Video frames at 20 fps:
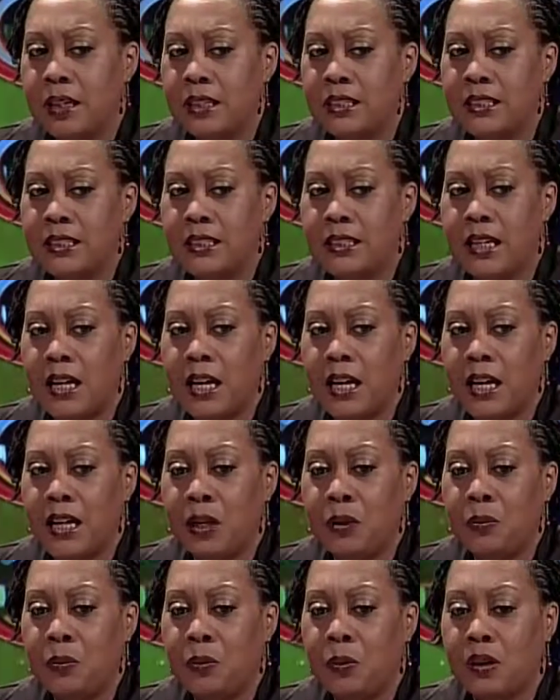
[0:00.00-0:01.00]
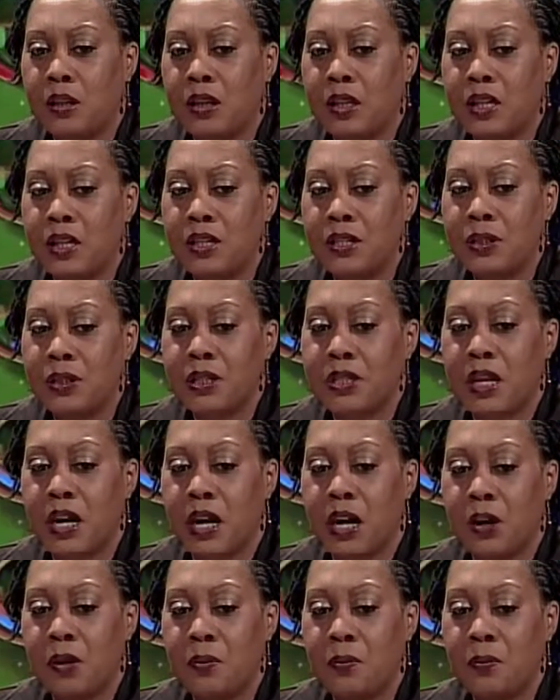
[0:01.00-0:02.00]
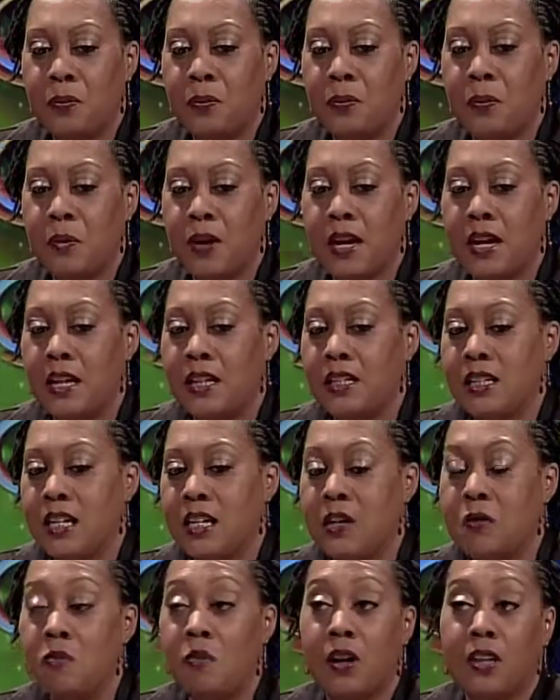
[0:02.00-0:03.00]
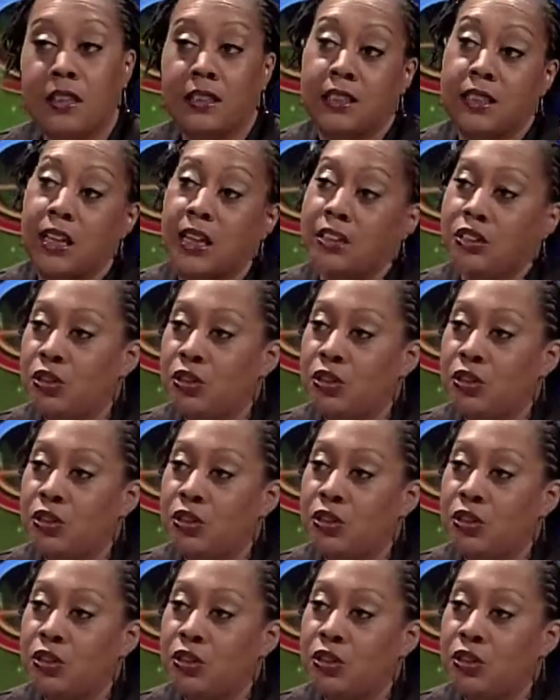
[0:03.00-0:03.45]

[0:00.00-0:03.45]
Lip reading: I'd say, was when he wanted to get a